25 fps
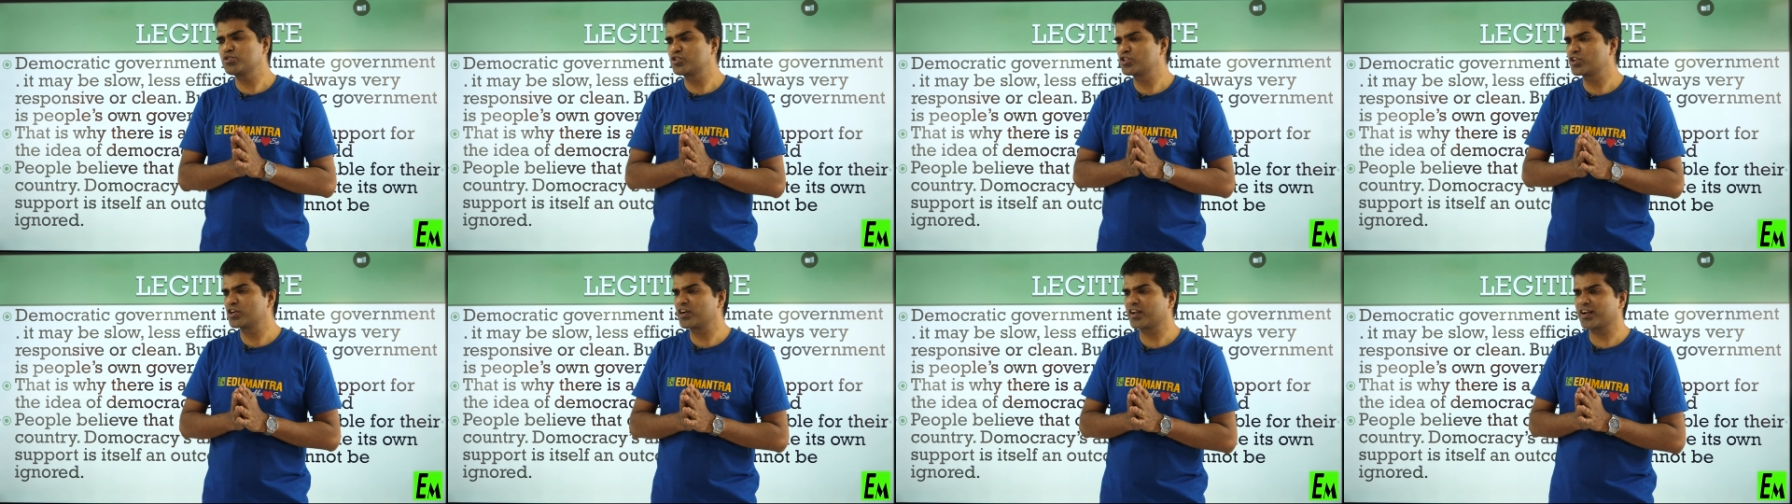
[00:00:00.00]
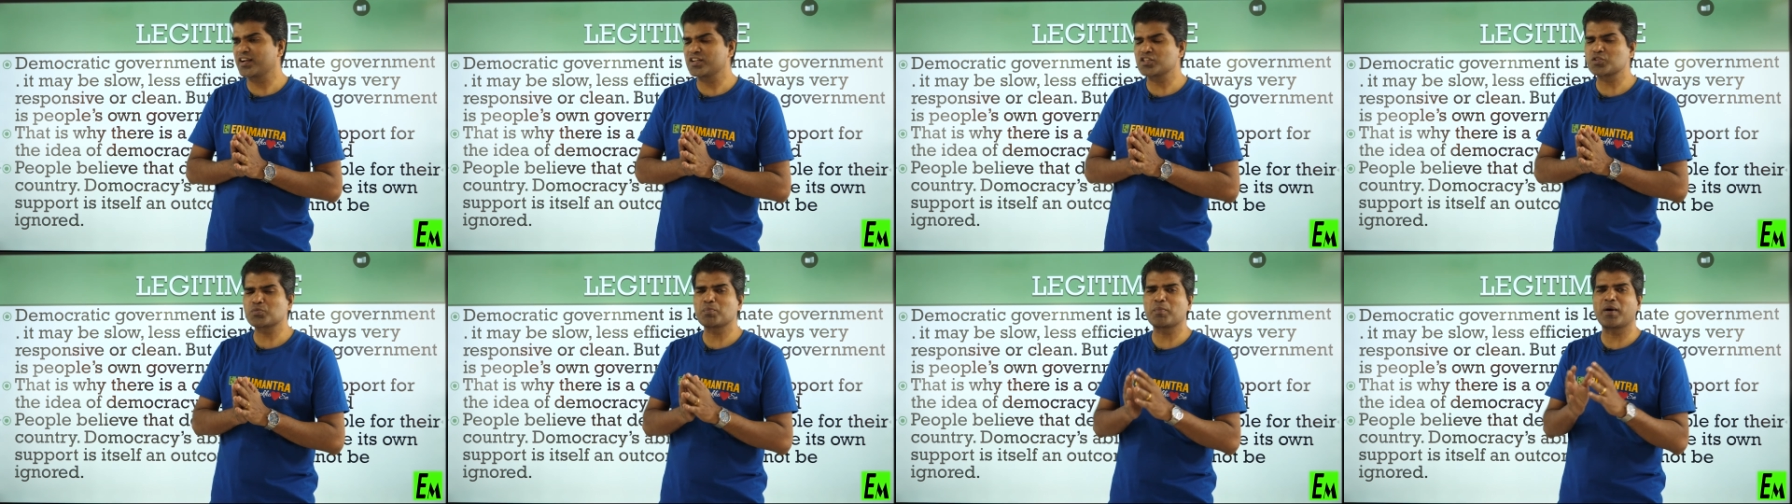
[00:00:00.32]

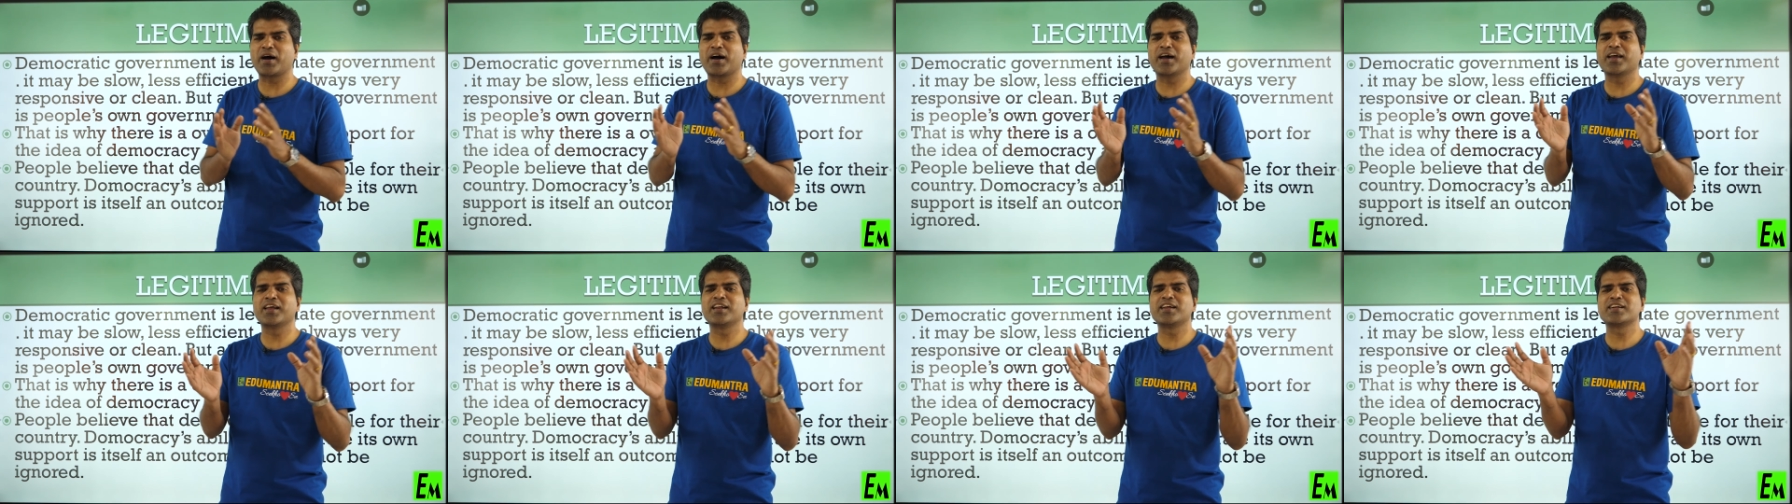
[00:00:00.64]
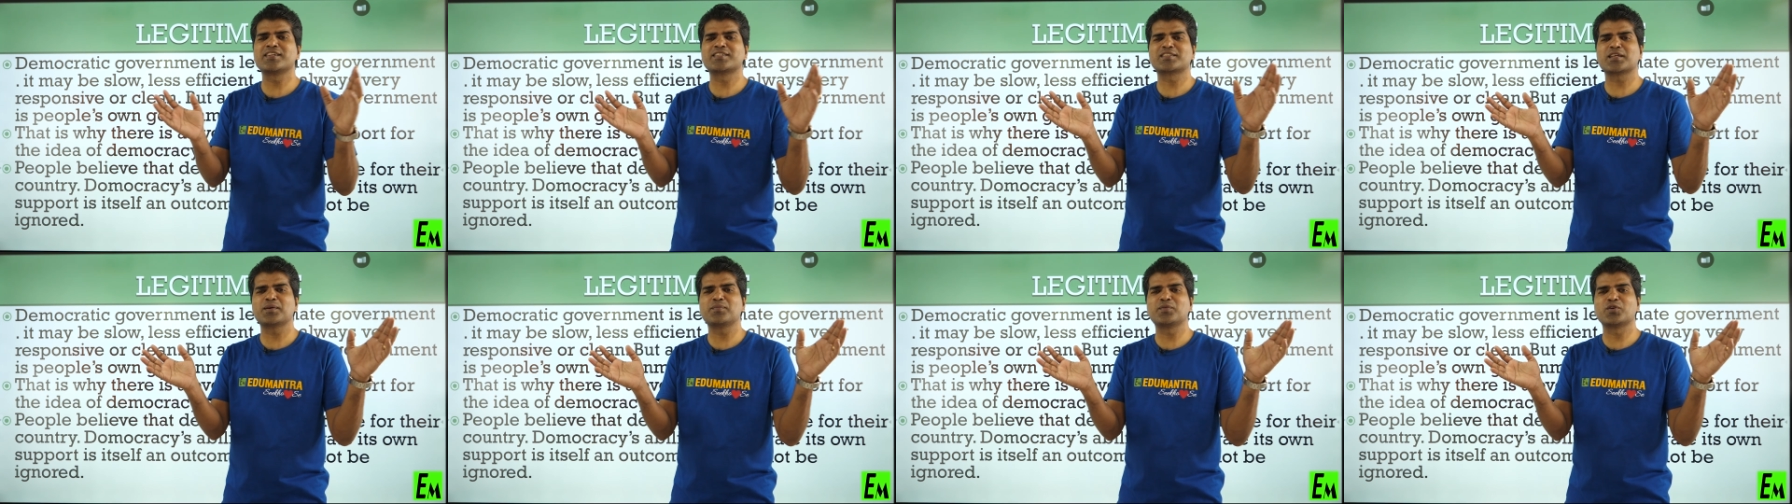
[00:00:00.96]
children smile
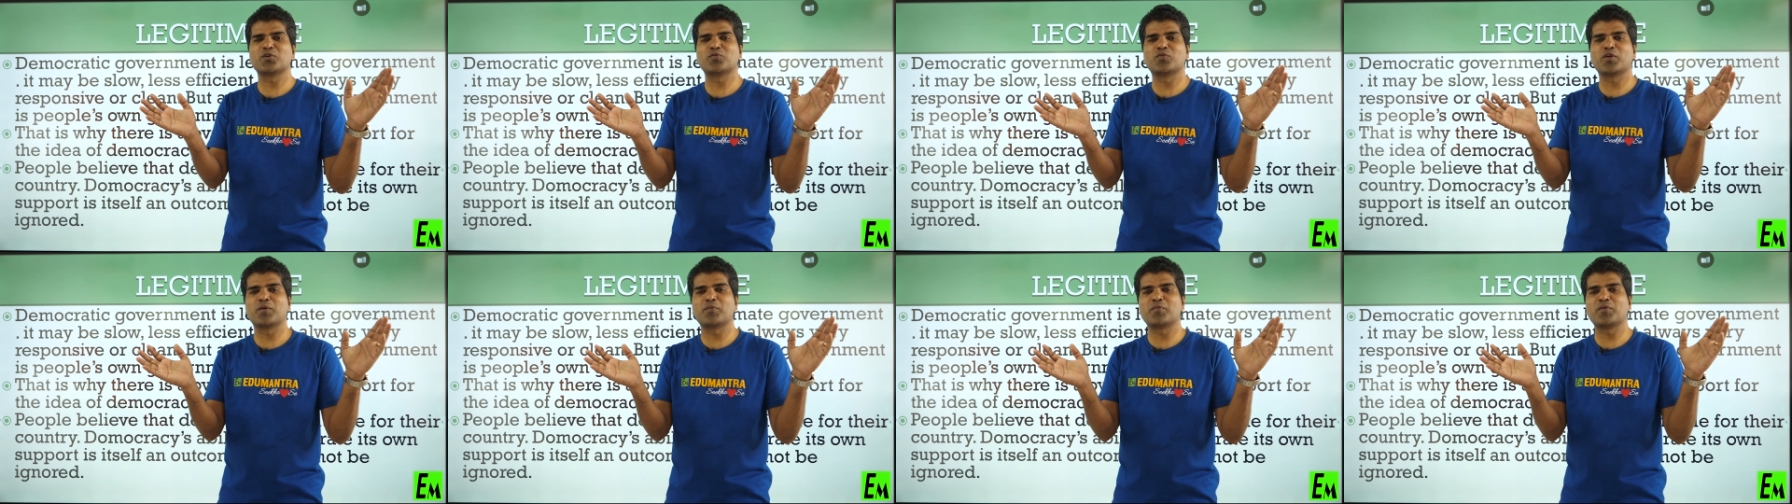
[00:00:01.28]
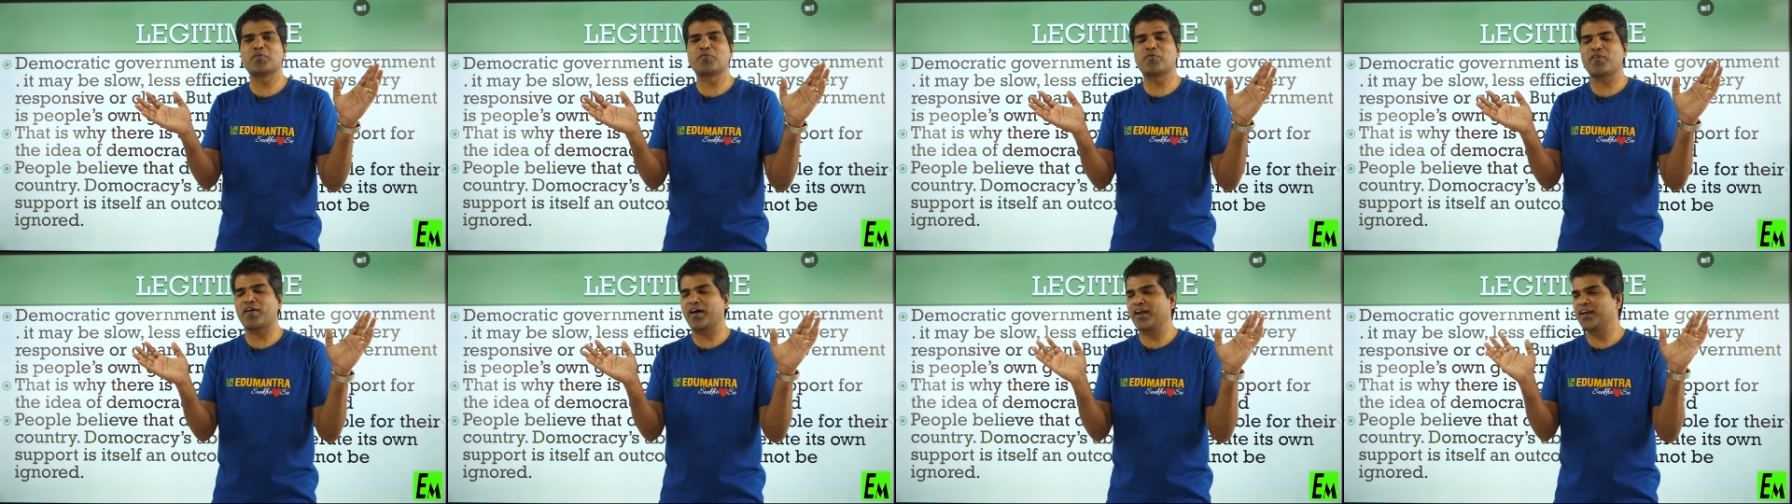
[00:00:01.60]
itself, you will
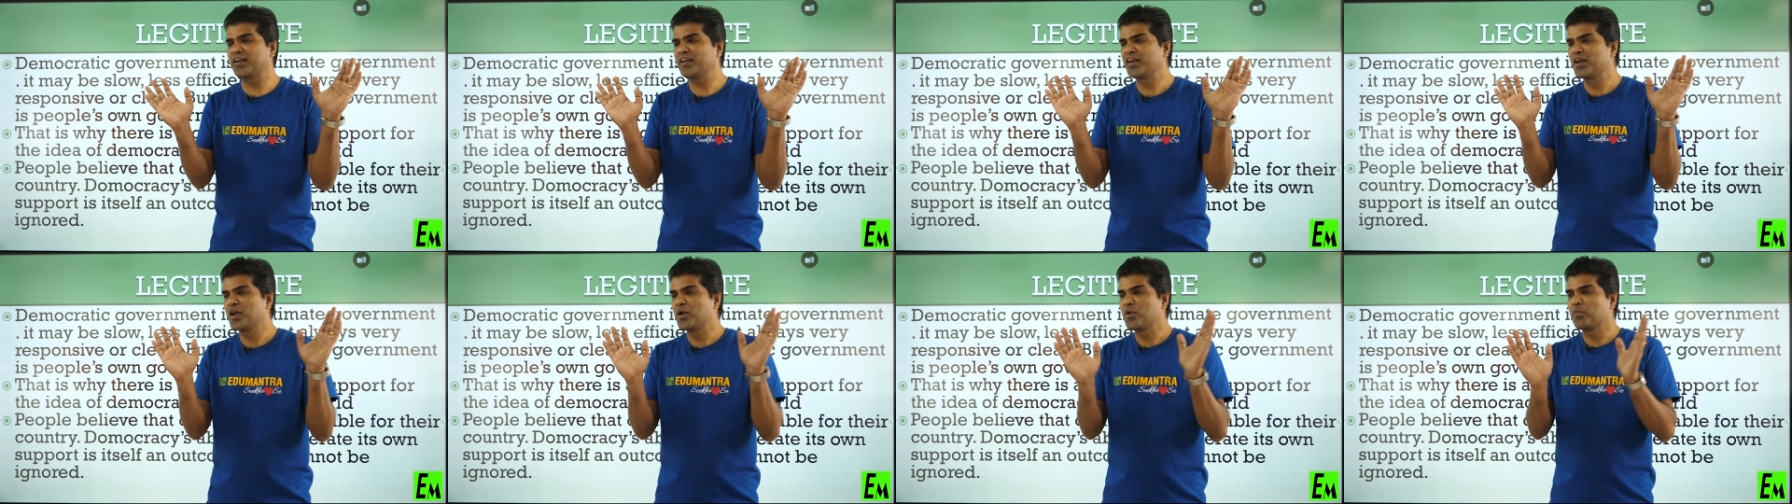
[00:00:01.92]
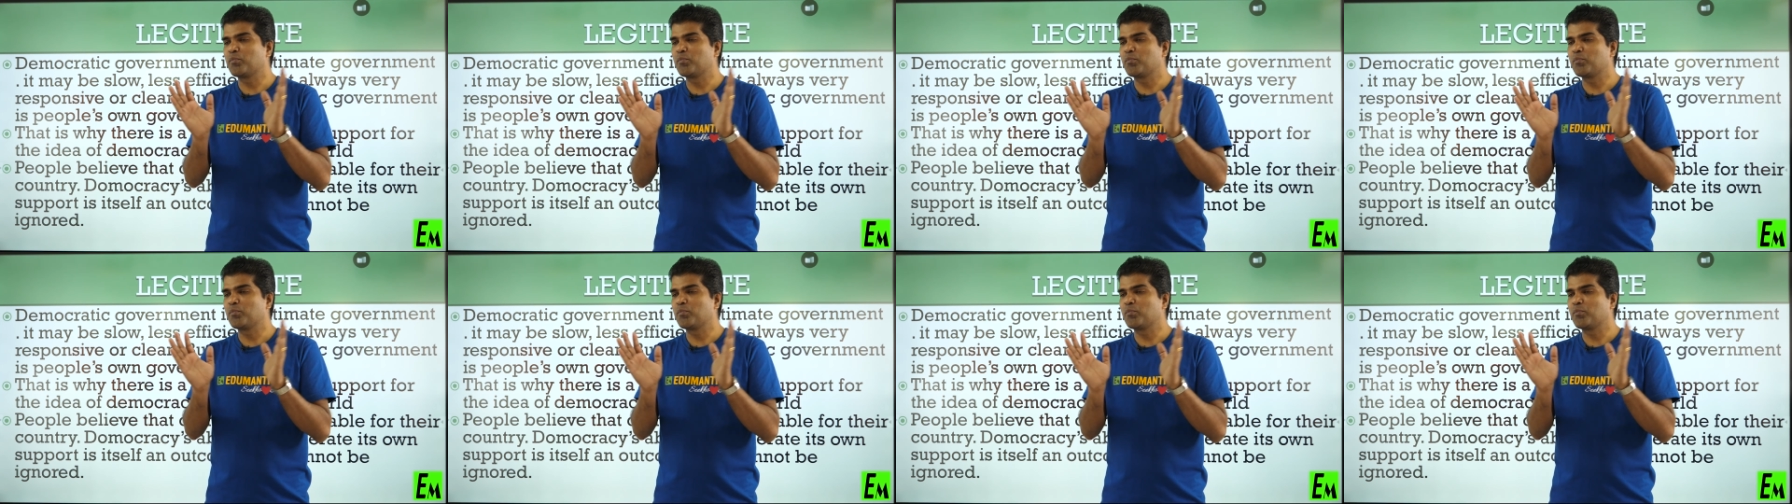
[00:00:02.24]
be fine.